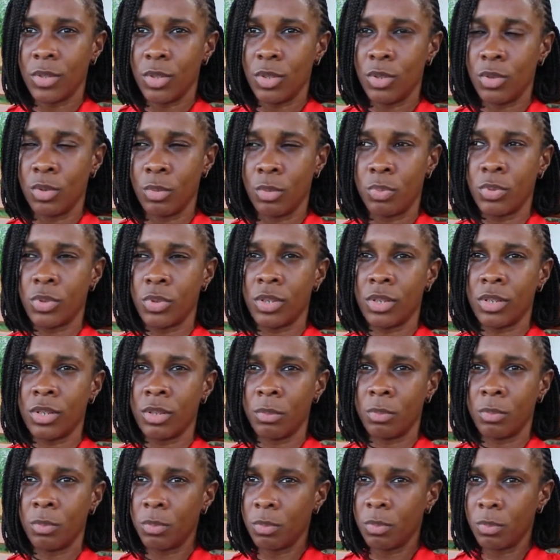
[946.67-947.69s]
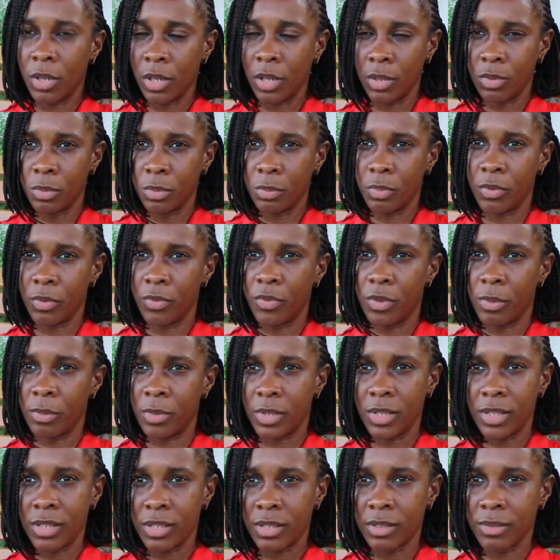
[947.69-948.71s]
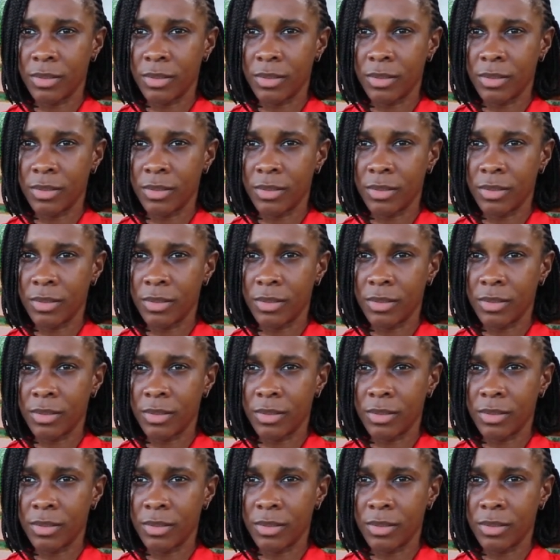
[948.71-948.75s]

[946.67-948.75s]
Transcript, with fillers: you know put on a a good performance.